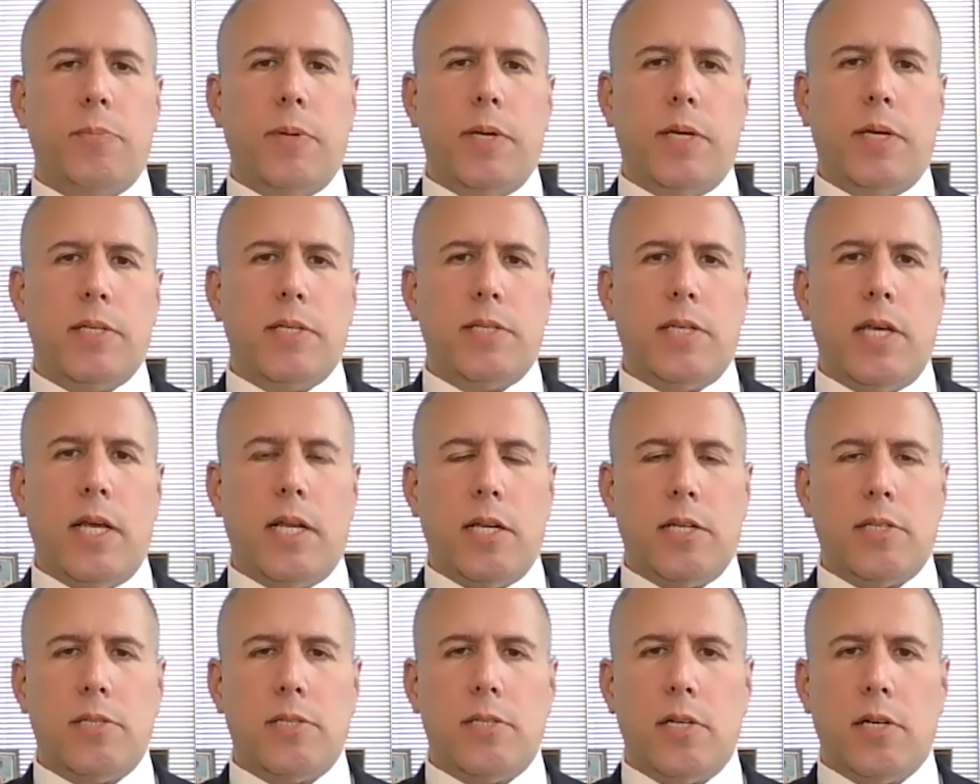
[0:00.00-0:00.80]
because that
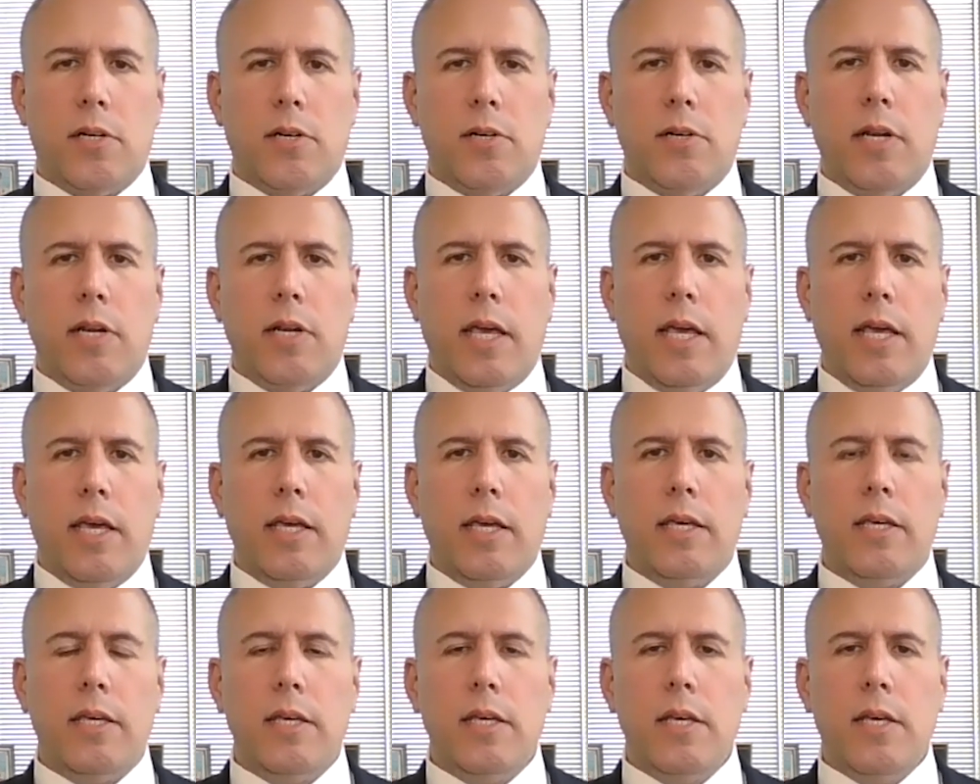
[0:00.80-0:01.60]

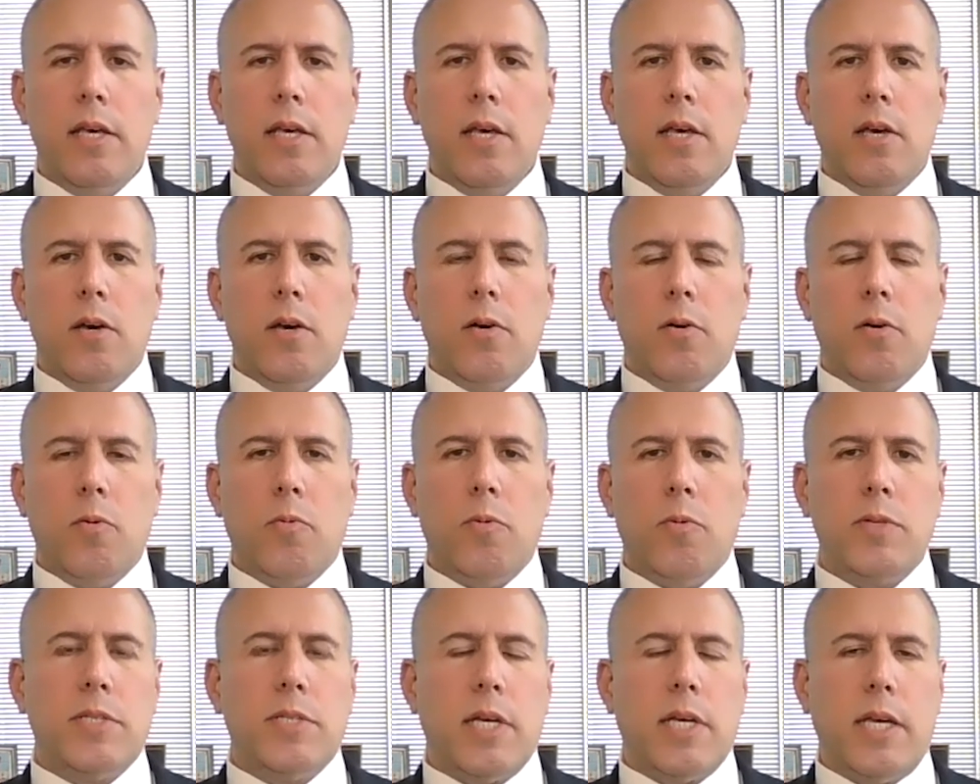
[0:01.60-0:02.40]
attorney
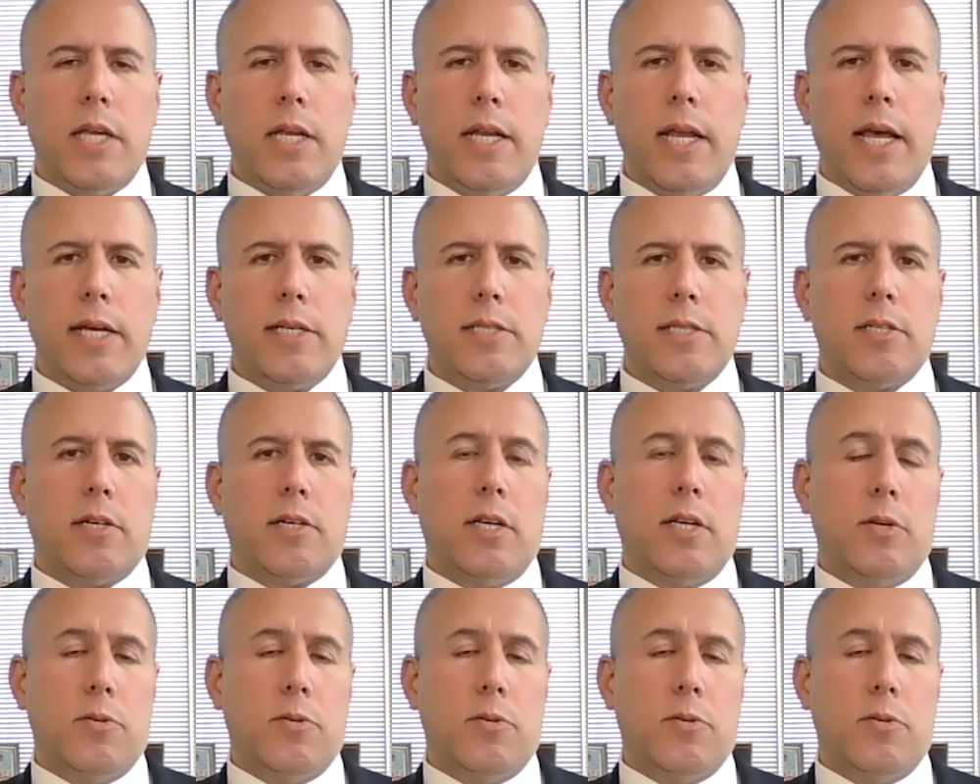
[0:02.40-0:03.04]
was a connector.